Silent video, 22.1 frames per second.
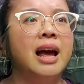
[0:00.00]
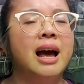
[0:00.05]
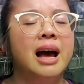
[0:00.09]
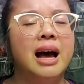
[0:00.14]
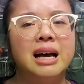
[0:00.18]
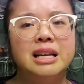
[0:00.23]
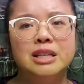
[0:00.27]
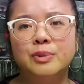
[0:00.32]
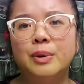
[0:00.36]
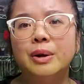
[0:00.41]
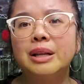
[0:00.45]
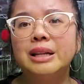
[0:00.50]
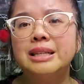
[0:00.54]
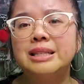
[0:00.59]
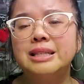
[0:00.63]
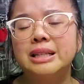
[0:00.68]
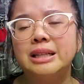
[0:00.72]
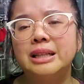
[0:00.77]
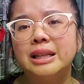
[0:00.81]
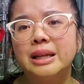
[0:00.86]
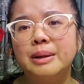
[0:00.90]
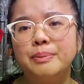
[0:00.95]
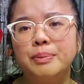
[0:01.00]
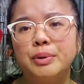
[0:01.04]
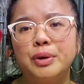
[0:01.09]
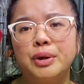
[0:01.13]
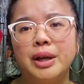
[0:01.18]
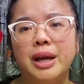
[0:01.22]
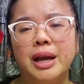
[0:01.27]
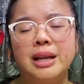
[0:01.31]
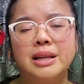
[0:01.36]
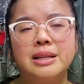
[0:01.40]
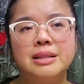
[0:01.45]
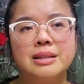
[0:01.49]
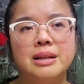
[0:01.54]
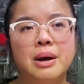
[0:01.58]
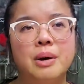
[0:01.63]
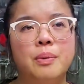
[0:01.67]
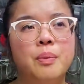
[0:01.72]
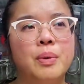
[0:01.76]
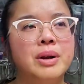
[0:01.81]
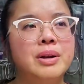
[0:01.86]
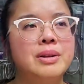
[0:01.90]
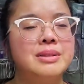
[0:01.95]
as well as clean beauty, and uh,
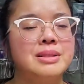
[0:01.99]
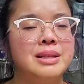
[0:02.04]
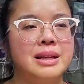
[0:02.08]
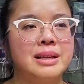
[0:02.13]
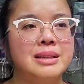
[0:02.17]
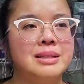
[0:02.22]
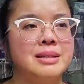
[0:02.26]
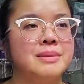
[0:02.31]
one it's like